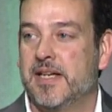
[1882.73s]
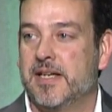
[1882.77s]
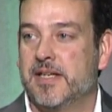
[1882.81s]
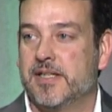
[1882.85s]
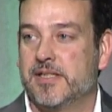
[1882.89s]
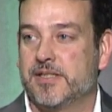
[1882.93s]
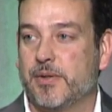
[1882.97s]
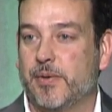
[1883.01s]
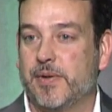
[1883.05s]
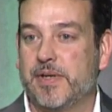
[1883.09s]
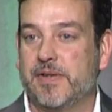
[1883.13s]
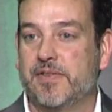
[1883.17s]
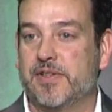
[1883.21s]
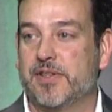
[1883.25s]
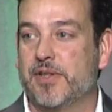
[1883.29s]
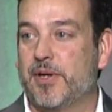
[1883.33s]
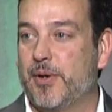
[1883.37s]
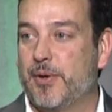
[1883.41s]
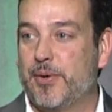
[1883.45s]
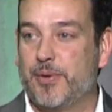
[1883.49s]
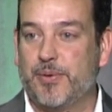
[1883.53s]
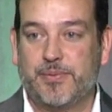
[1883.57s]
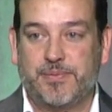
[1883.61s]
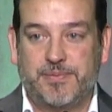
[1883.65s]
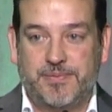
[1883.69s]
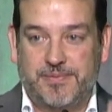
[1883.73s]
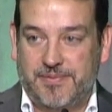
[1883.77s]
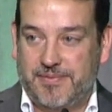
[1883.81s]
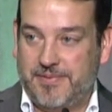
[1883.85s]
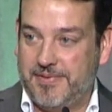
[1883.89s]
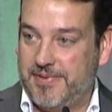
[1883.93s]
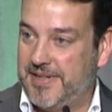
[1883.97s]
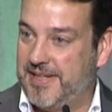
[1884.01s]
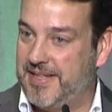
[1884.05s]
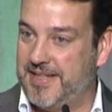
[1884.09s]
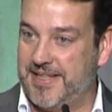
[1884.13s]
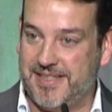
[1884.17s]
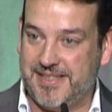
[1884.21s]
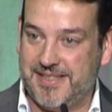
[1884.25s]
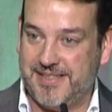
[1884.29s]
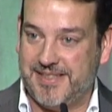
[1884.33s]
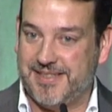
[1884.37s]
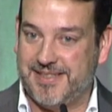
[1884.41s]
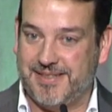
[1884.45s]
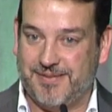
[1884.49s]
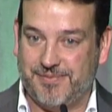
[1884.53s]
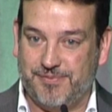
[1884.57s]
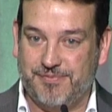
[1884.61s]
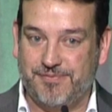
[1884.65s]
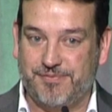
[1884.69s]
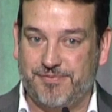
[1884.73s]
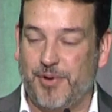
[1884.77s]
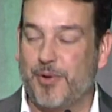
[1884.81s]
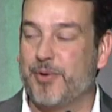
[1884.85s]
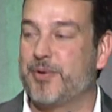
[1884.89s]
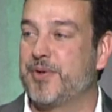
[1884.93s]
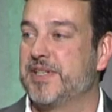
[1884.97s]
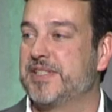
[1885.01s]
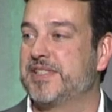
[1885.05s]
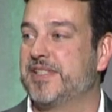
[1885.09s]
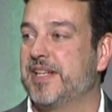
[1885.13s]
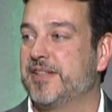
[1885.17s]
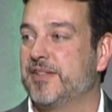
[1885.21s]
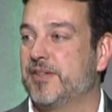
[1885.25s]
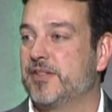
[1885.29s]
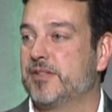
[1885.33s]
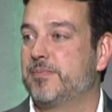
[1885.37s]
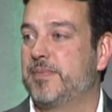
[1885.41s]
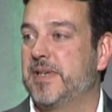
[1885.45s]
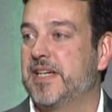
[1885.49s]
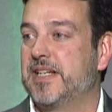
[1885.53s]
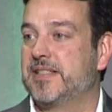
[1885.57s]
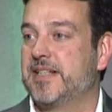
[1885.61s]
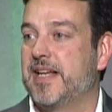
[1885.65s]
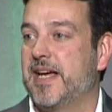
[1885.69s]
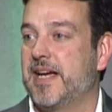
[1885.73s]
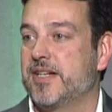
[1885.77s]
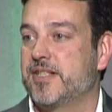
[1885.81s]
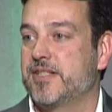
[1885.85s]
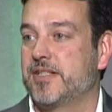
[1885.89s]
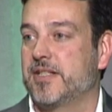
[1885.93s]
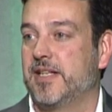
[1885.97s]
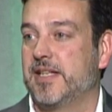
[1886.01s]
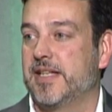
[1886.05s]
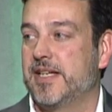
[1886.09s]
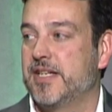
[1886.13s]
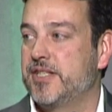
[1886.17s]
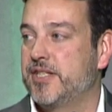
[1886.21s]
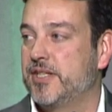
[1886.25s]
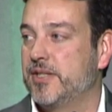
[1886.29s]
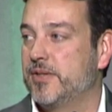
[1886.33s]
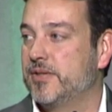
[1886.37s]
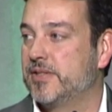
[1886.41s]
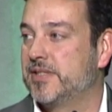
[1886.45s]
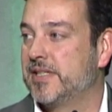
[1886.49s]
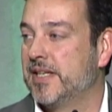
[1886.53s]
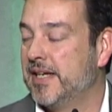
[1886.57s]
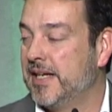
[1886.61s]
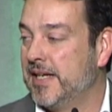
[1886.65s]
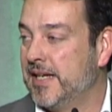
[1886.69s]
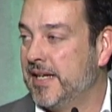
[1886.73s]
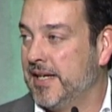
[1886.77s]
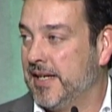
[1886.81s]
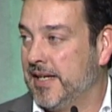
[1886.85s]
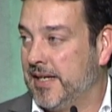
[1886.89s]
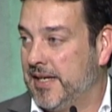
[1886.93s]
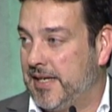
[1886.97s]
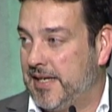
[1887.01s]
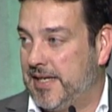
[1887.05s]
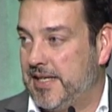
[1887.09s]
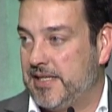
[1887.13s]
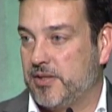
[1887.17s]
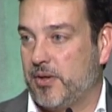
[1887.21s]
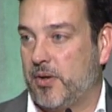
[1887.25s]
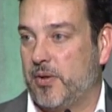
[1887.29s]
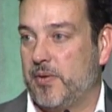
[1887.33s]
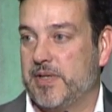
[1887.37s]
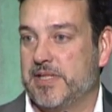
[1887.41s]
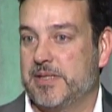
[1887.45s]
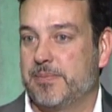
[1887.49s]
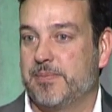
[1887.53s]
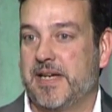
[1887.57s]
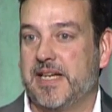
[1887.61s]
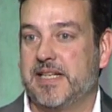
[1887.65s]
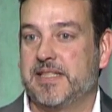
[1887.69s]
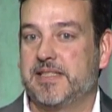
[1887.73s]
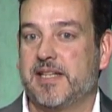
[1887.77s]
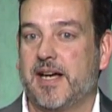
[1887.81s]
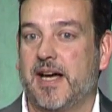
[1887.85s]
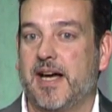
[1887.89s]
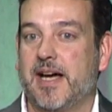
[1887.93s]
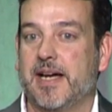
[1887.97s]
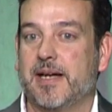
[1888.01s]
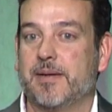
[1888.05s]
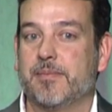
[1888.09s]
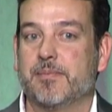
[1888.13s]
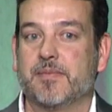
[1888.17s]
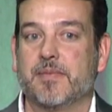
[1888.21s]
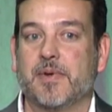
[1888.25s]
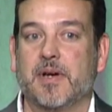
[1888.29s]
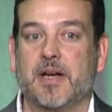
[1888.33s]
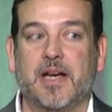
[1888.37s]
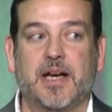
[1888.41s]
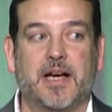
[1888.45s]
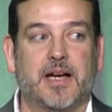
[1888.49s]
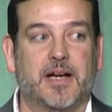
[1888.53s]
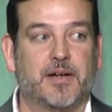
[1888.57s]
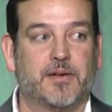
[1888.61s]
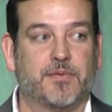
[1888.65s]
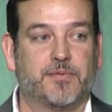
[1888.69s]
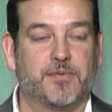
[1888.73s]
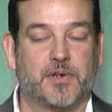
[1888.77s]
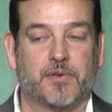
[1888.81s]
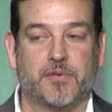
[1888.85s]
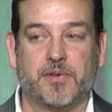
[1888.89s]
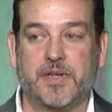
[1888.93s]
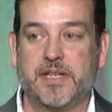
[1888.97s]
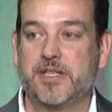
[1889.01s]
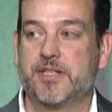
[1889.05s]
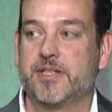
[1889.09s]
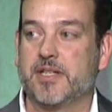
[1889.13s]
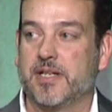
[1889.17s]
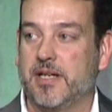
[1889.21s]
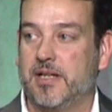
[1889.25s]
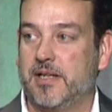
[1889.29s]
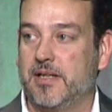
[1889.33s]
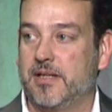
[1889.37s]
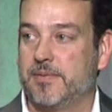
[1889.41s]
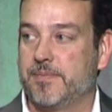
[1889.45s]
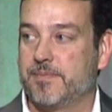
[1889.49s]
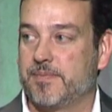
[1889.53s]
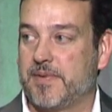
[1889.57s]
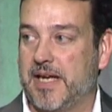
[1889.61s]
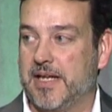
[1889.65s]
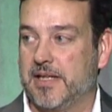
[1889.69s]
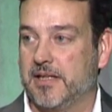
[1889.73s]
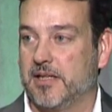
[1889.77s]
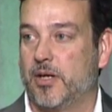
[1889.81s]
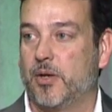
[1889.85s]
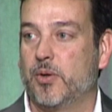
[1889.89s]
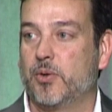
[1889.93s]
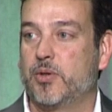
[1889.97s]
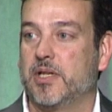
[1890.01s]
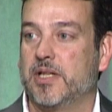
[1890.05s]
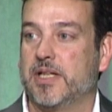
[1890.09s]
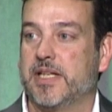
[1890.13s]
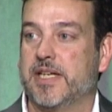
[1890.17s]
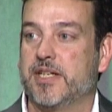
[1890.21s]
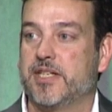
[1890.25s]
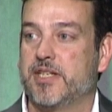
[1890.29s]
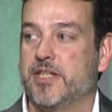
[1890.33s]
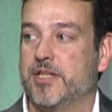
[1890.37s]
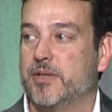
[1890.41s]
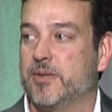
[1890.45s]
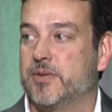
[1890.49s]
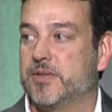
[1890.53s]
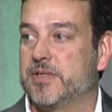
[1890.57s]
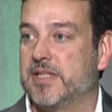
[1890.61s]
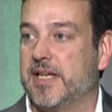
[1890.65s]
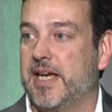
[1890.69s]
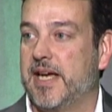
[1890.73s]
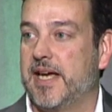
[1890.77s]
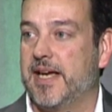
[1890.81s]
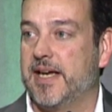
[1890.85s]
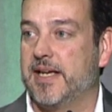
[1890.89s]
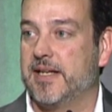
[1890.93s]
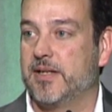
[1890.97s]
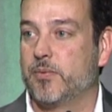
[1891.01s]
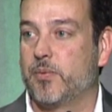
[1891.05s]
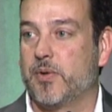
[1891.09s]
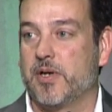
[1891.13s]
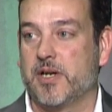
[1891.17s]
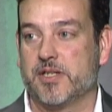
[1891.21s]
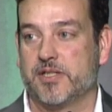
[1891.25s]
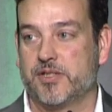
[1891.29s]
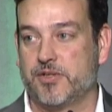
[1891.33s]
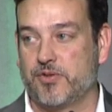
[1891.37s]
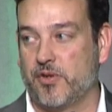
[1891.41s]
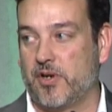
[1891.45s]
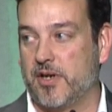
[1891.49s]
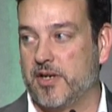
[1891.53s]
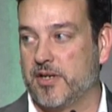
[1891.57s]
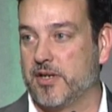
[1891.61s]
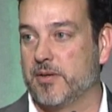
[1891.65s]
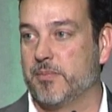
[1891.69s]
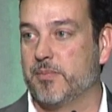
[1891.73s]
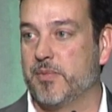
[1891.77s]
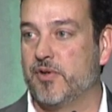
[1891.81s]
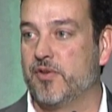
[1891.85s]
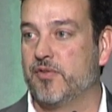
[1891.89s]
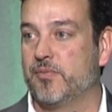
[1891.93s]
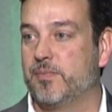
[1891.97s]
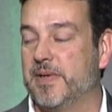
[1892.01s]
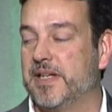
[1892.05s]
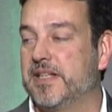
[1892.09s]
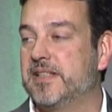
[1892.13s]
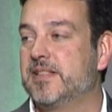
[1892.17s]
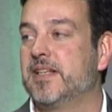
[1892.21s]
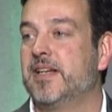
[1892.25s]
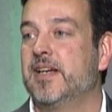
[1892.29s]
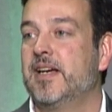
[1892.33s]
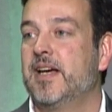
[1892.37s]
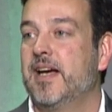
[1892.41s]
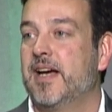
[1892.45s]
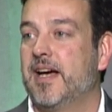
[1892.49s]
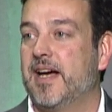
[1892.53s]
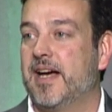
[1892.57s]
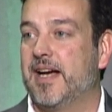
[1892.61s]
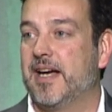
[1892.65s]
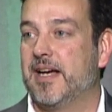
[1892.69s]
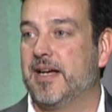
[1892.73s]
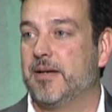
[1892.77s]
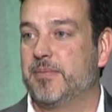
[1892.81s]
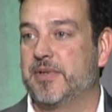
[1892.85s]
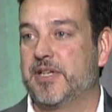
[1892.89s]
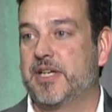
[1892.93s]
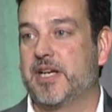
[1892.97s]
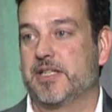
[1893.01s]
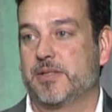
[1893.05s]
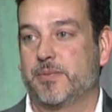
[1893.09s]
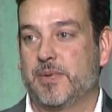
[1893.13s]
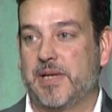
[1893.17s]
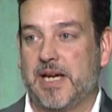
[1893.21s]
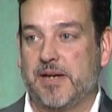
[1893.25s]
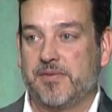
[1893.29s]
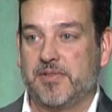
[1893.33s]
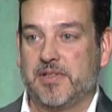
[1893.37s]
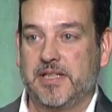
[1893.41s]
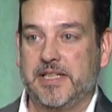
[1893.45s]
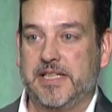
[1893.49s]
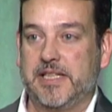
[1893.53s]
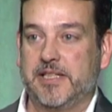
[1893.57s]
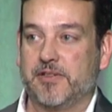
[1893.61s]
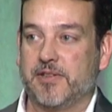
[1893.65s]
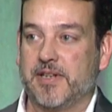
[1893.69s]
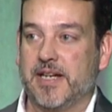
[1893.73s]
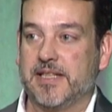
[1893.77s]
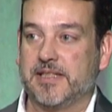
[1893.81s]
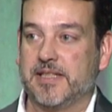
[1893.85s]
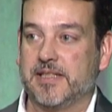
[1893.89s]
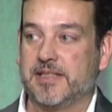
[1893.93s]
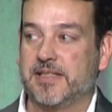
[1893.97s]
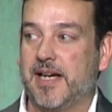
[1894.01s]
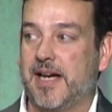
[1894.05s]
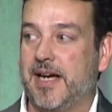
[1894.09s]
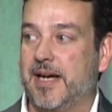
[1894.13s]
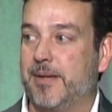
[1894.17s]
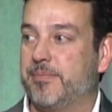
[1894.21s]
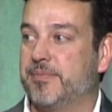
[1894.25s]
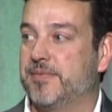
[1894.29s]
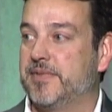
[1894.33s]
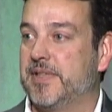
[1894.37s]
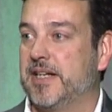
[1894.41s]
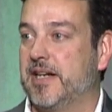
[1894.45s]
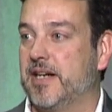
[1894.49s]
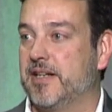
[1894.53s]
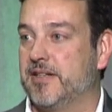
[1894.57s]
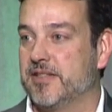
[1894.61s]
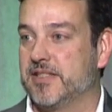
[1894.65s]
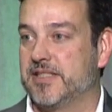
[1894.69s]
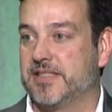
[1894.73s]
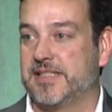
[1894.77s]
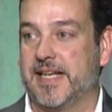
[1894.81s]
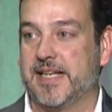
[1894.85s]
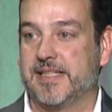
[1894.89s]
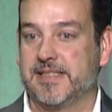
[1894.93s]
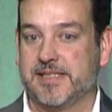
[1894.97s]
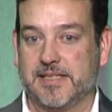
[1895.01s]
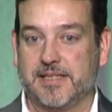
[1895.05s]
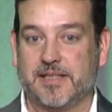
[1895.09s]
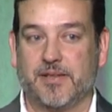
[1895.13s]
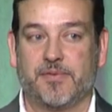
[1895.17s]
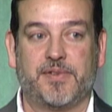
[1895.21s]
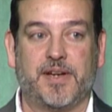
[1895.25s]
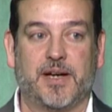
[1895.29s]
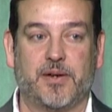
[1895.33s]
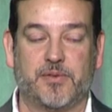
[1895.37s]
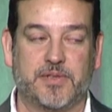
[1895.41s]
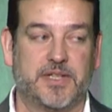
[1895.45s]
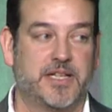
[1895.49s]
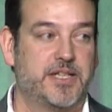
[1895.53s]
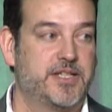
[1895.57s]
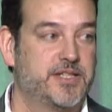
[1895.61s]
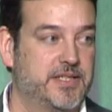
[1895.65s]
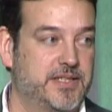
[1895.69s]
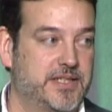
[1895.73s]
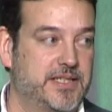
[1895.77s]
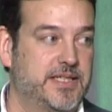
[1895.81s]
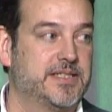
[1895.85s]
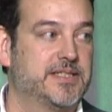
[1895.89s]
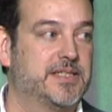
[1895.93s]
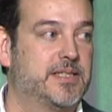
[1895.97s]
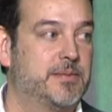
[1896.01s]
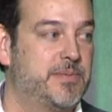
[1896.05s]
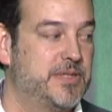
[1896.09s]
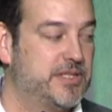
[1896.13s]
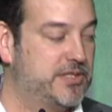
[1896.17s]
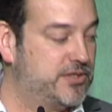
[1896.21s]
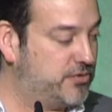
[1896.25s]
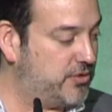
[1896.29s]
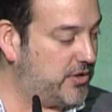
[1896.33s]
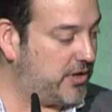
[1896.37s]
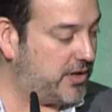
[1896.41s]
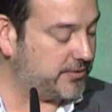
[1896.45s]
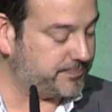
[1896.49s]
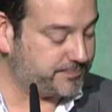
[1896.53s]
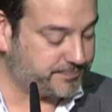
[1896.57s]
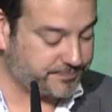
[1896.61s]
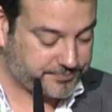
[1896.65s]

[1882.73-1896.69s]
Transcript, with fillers: So even though he's focused on those big national issues, He's always made time uh, for regional and local issues, and we're a stronger movement uh, because we have a leader at the top that understands that the foundation needs to be strong.